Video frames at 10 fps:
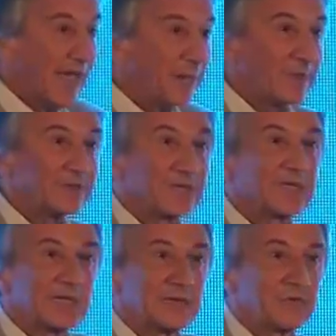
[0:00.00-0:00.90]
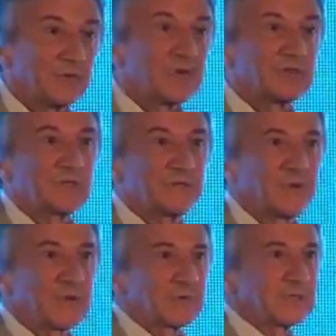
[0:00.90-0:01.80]
able to deliver the reach and the
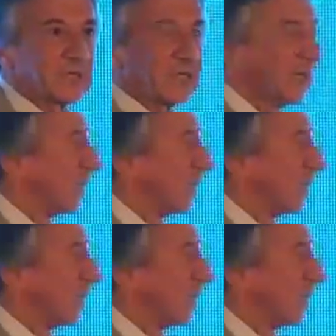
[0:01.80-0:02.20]
frequency